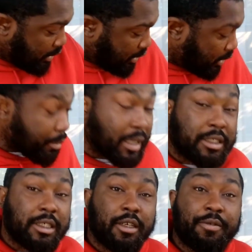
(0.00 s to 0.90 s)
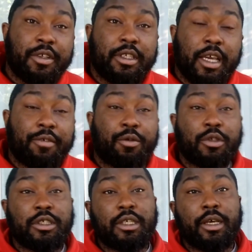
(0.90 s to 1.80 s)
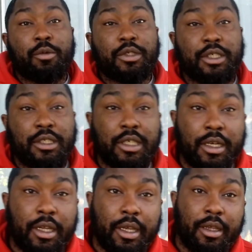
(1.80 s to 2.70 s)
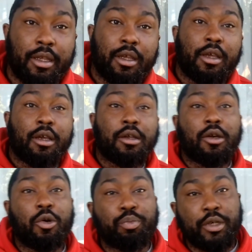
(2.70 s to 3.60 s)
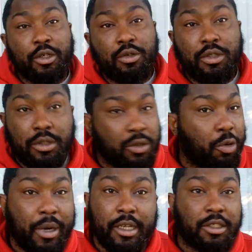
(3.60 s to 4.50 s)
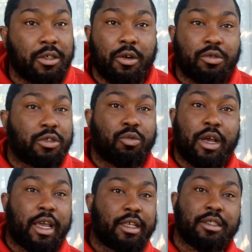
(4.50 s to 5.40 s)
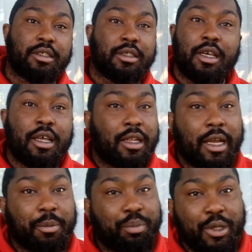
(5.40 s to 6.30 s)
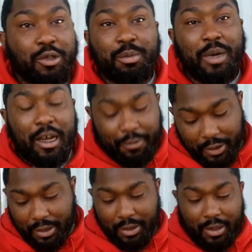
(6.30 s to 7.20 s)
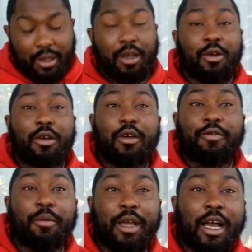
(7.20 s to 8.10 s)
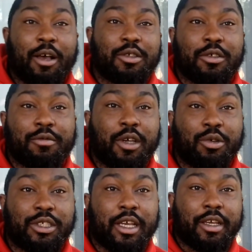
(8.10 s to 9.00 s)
And my scent of the day for today, which is Sunday, go Bills. Nobody circles the wagons like Bills Mafia, from the house of Dolce &